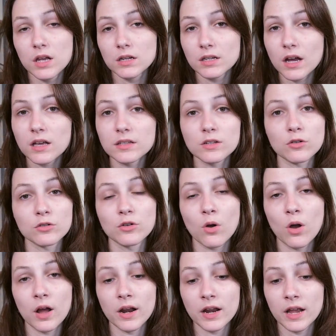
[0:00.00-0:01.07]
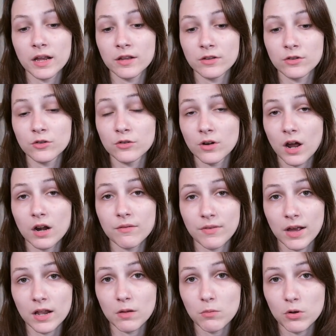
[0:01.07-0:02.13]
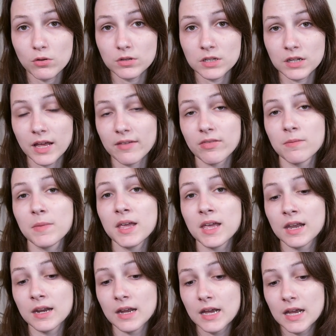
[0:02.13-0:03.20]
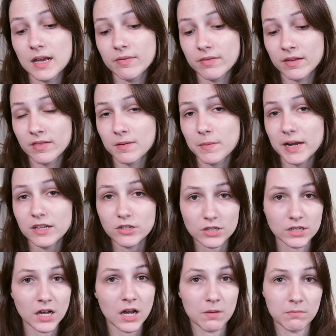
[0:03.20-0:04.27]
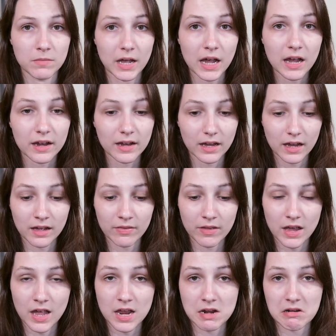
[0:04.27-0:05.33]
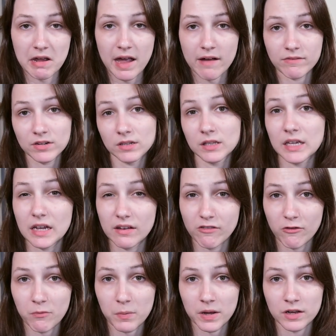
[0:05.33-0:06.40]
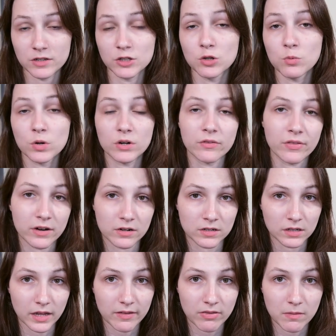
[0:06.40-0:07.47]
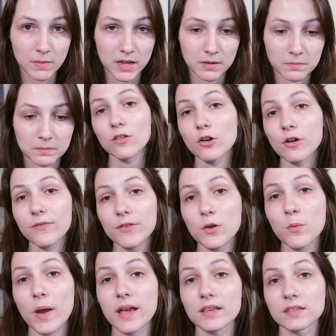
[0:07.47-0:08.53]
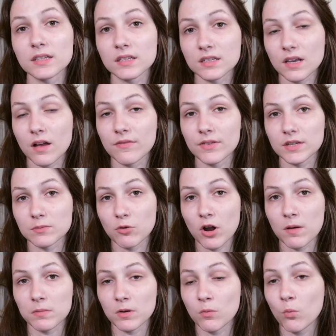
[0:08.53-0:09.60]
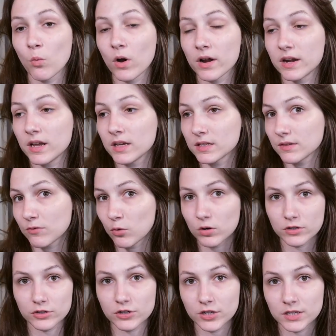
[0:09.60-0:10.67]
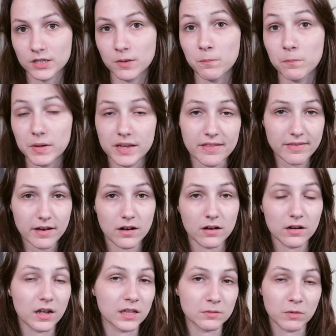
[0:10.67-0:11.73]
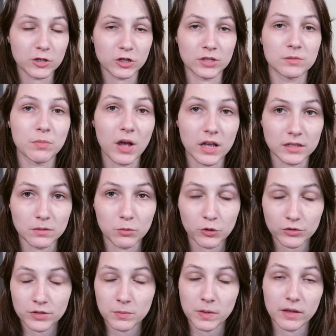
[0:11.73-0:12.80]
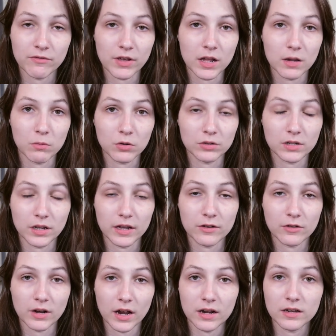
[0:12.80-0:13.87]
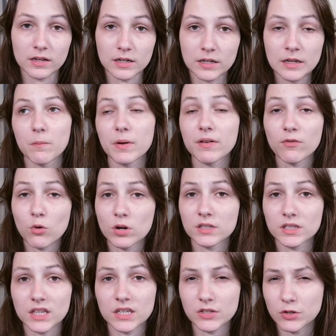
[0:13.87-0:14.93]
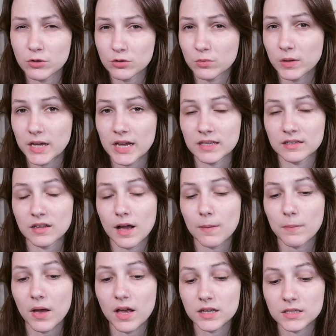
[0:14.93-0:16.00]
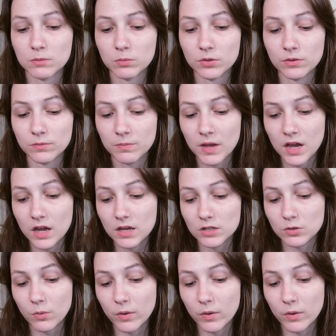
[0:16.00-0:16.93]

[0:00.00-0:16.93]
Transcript: dusk or dawn and you're not available to let them in, then they might just come back and then have to leave because you weren't there to let them in. There are a few ways to solve this problem. One is, of course, just to be there as much as possible, to be available to let your cat in. But of course, this usually is not possible. So